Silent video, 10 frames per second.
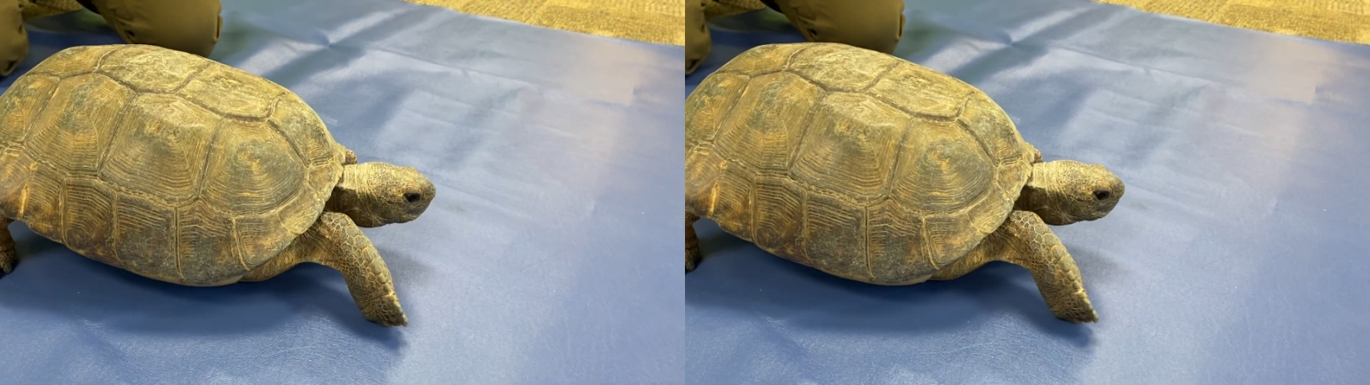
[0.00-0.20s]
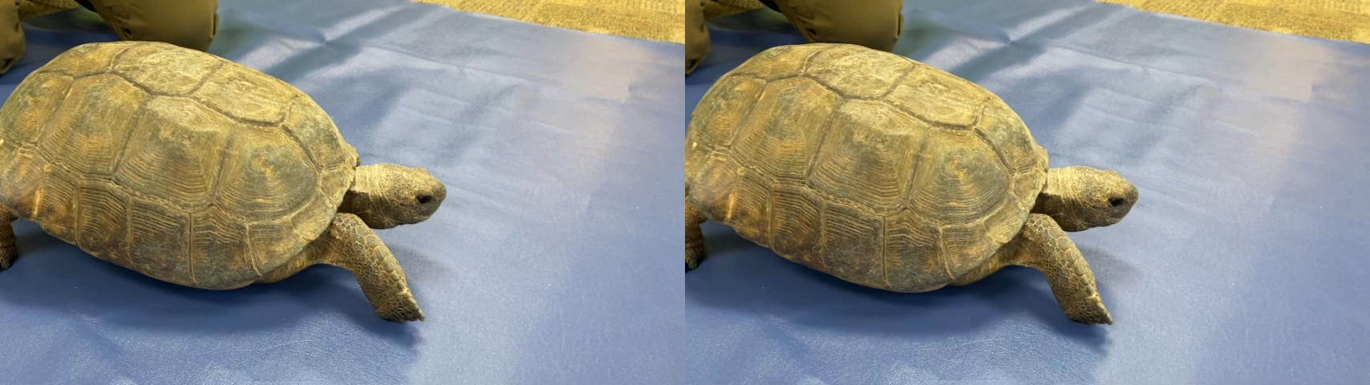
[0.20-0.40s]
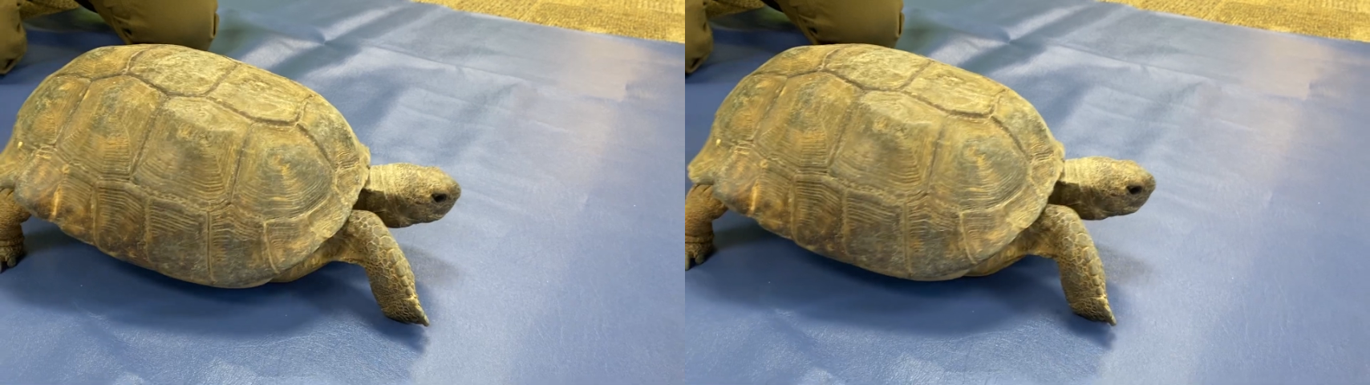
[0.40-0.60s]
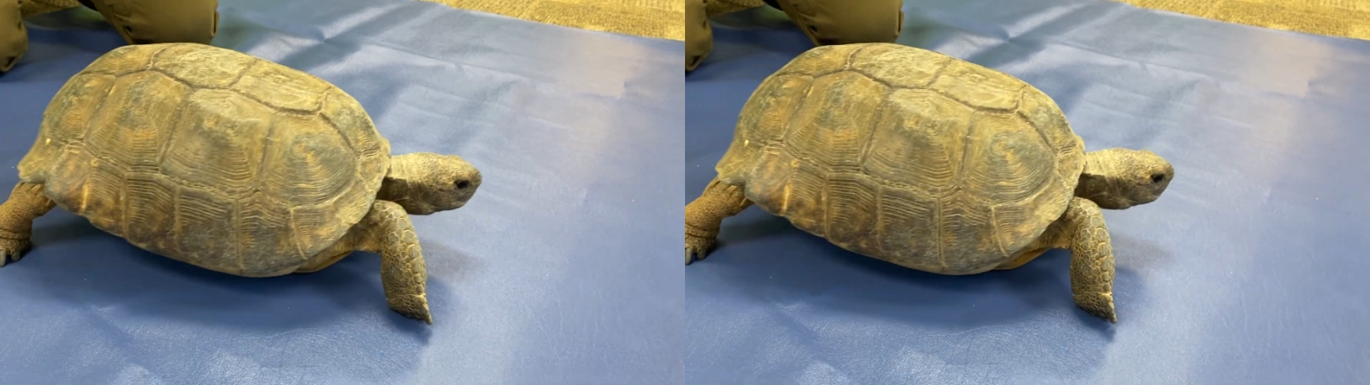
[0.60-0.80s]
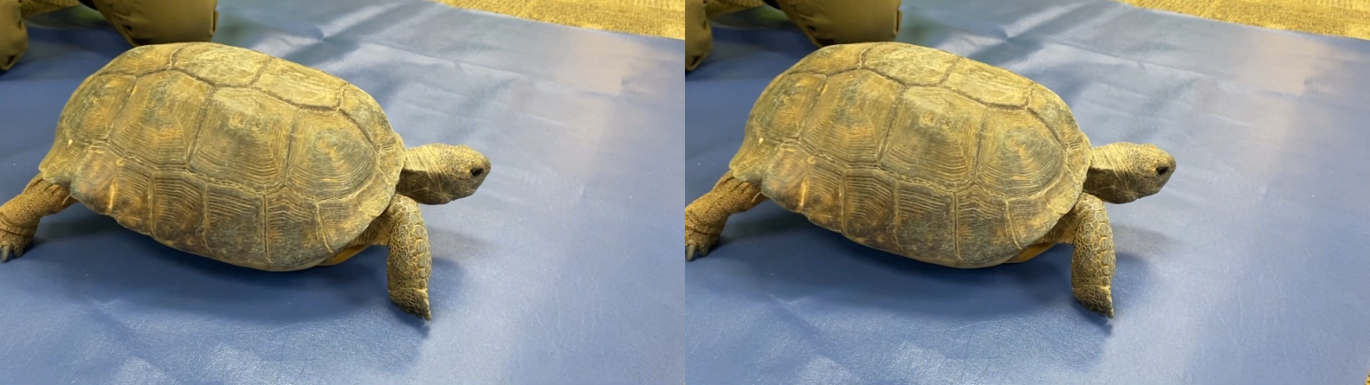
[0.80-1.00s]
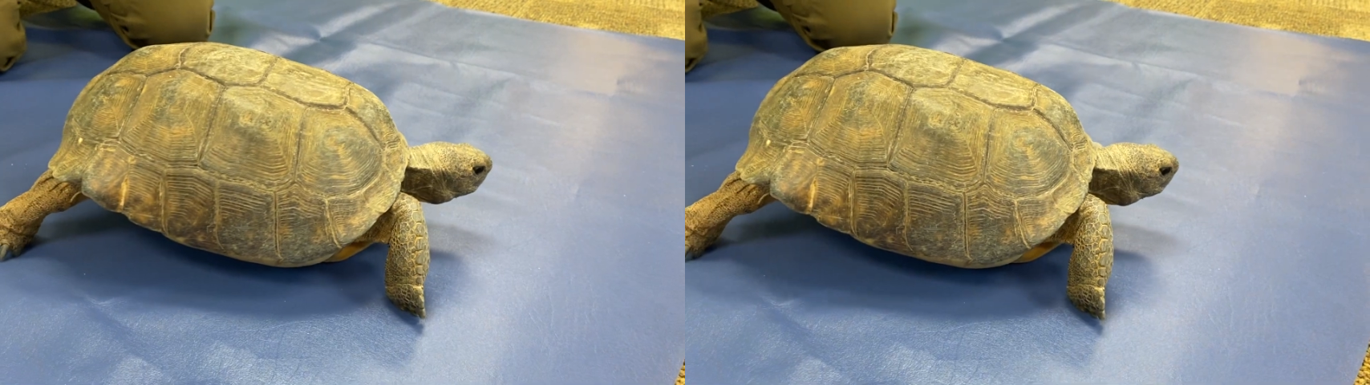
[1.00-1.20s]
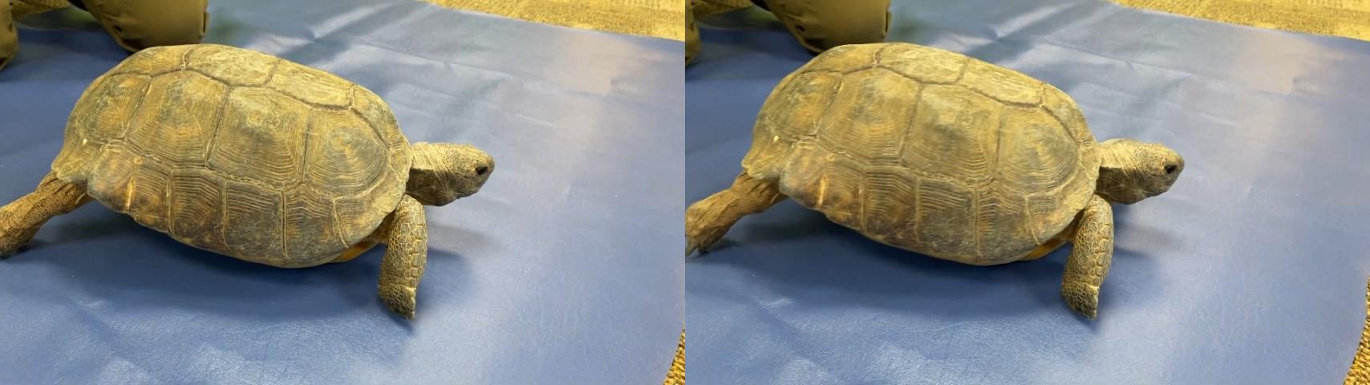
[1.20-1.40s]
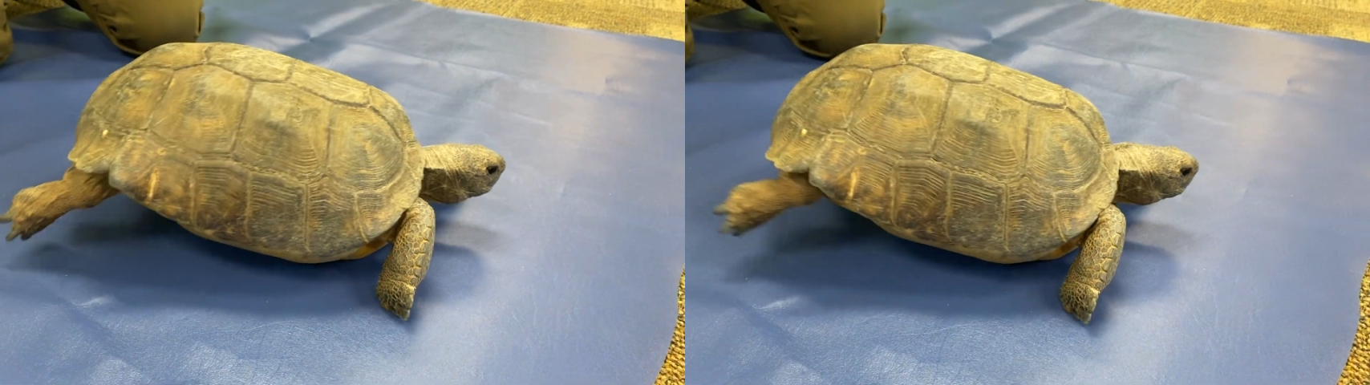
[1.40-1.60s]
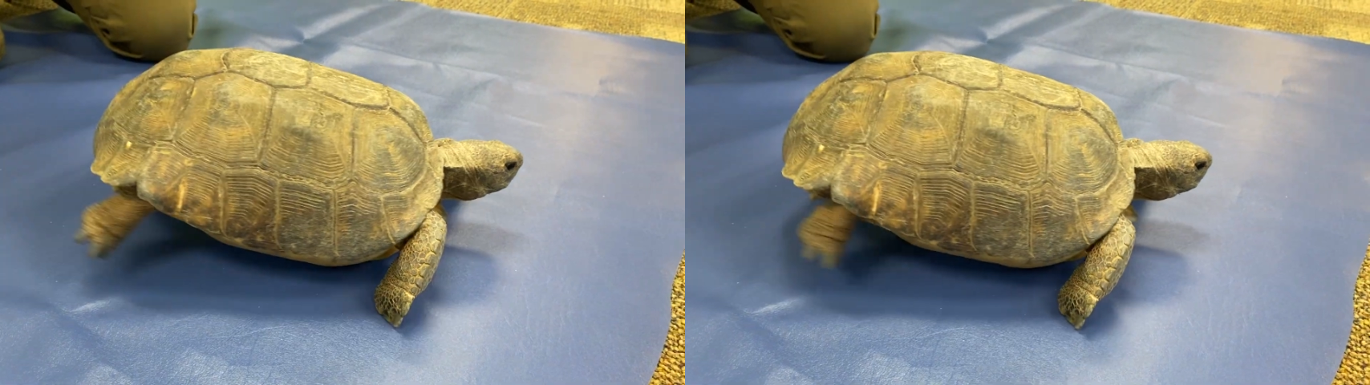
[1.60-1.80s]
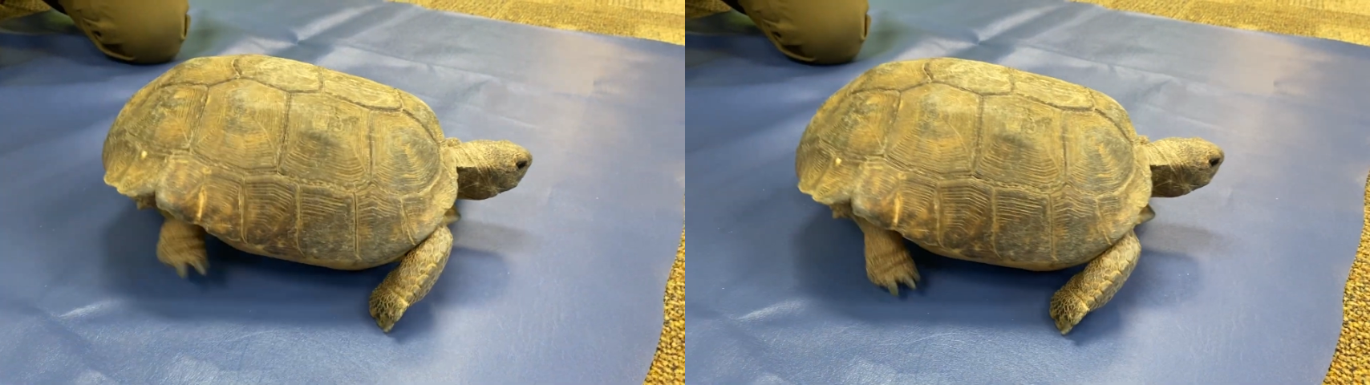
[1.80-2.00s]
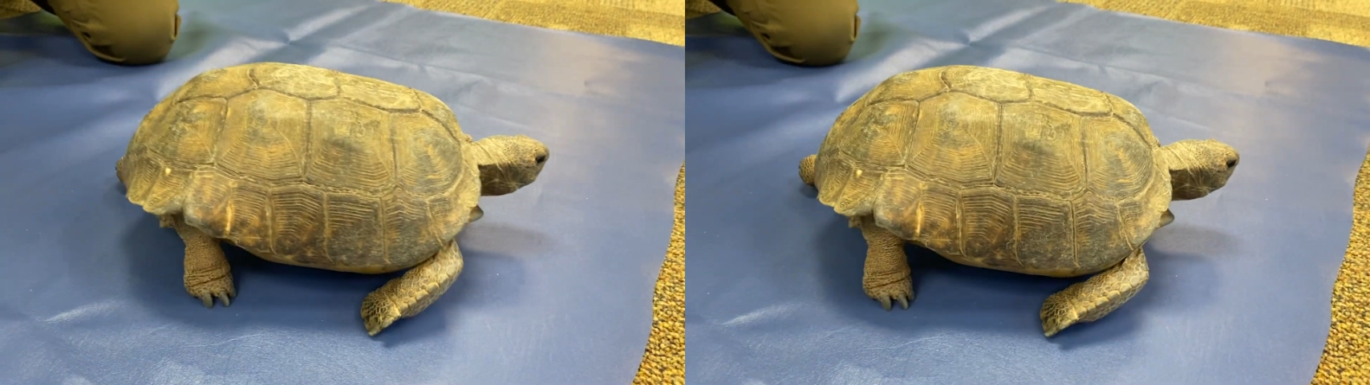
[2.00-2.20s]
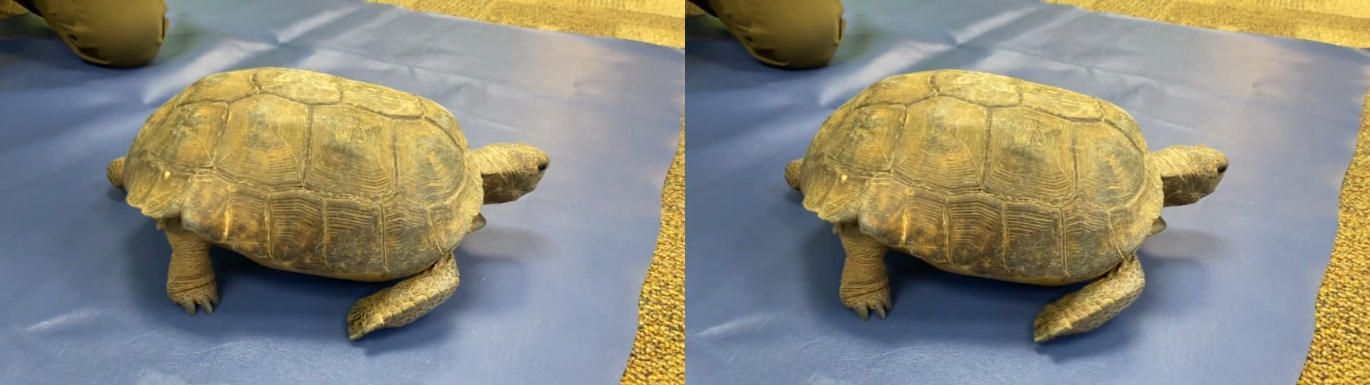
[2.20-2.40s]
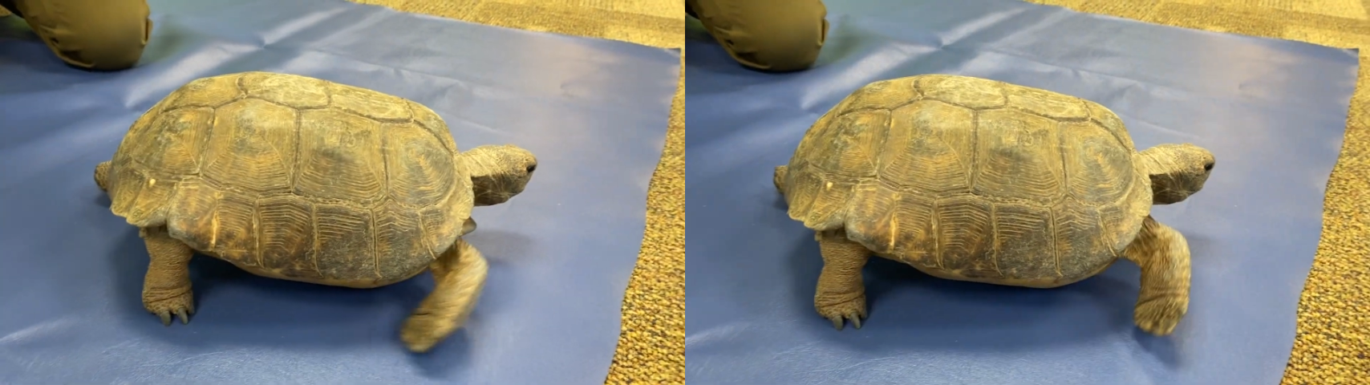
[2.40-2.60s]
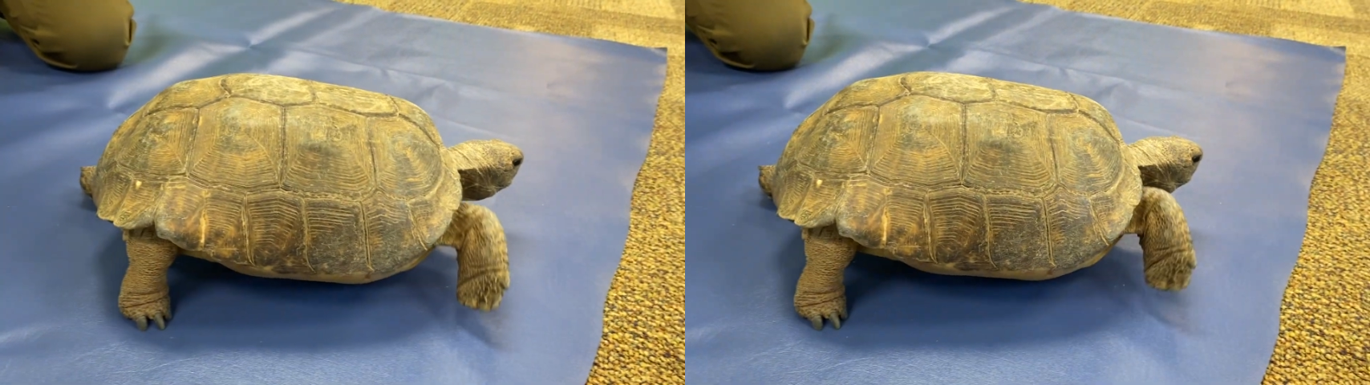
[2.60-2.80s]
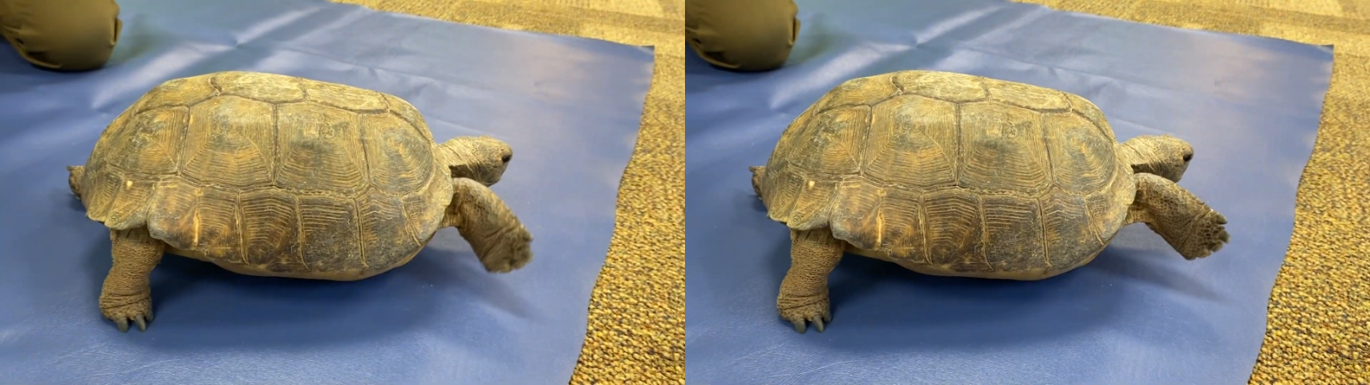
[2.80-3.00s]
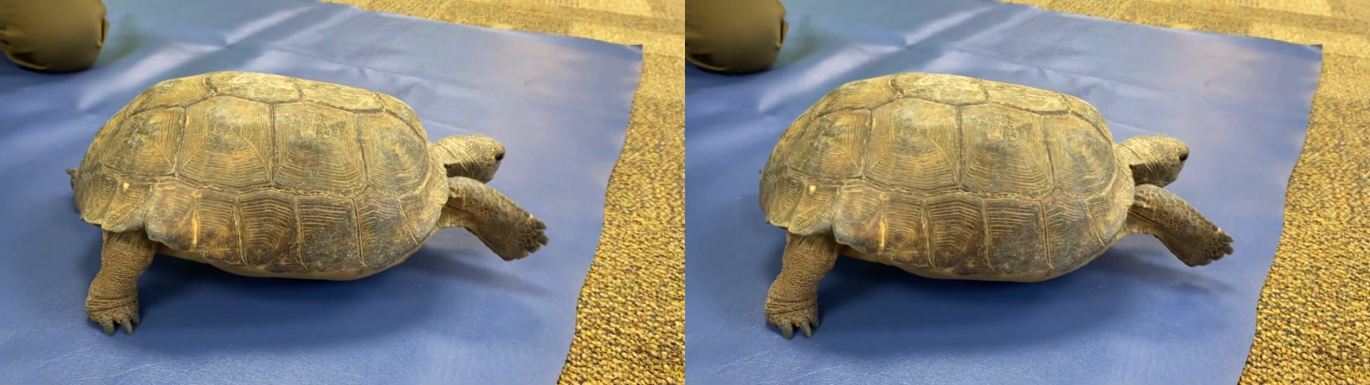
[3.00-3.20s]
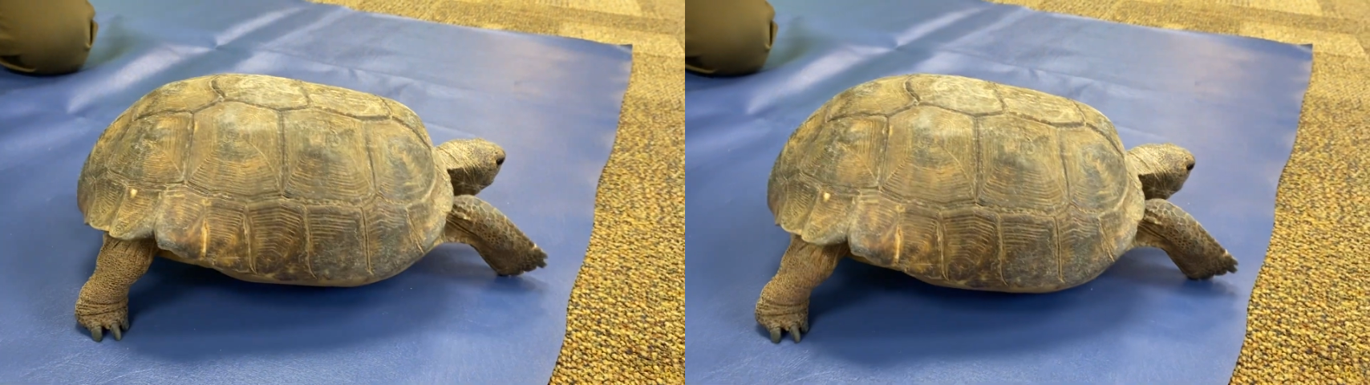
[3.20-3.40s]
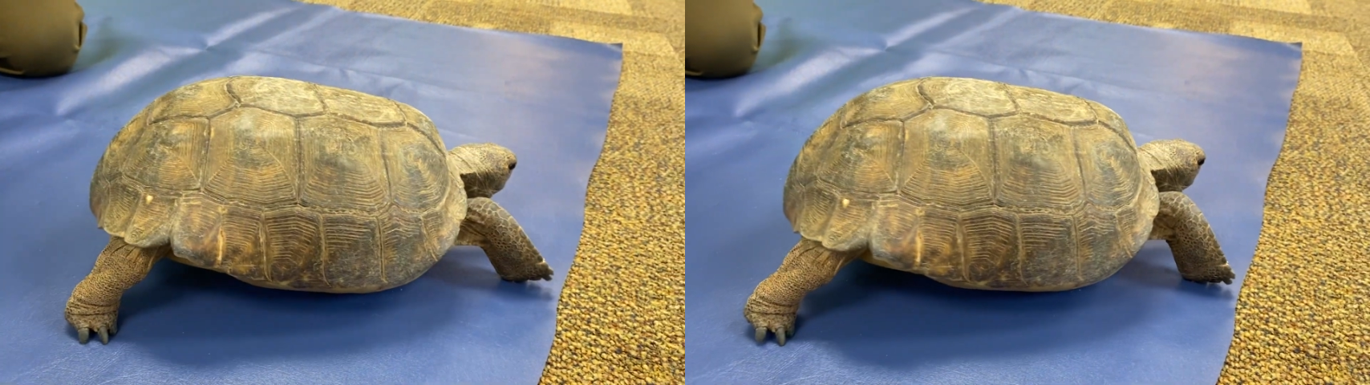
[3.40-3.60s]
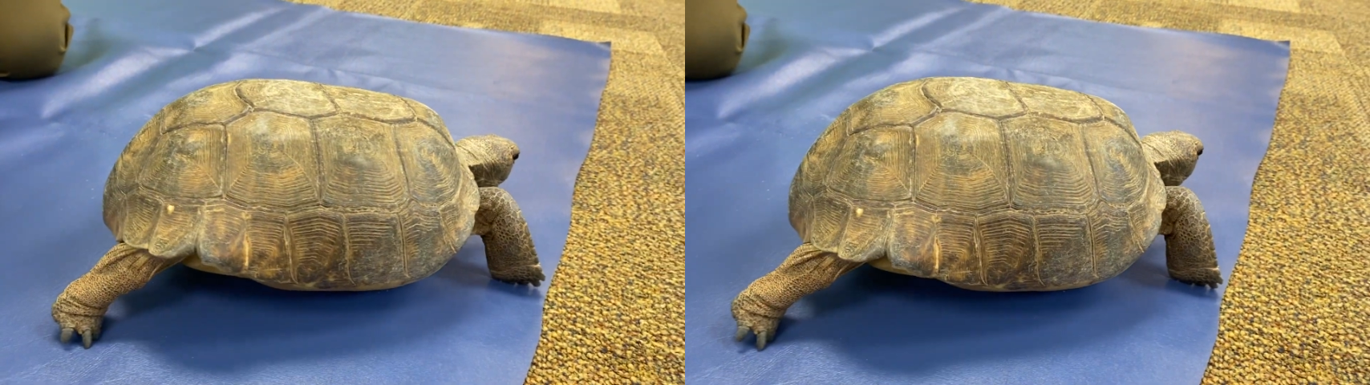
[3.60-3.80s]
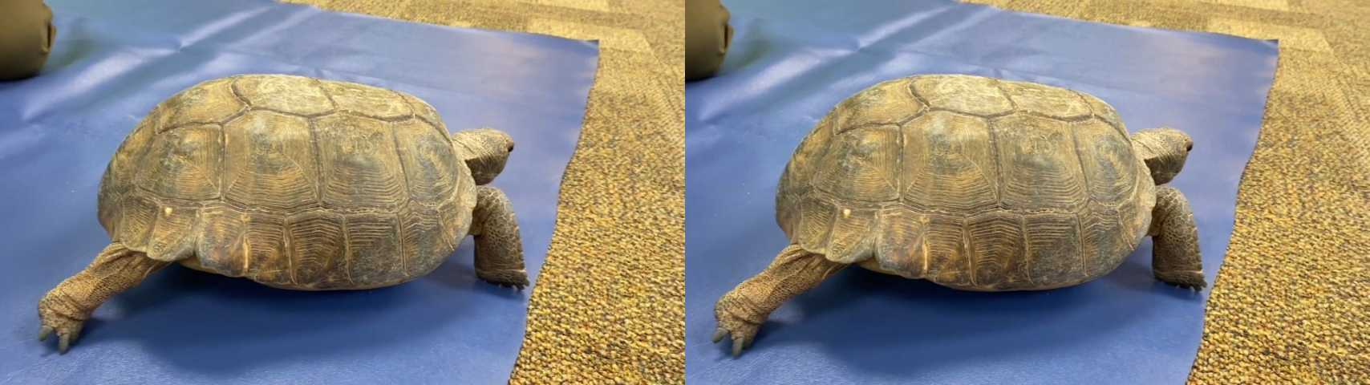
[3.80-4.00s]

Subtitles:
Nobody's mouth can be seen.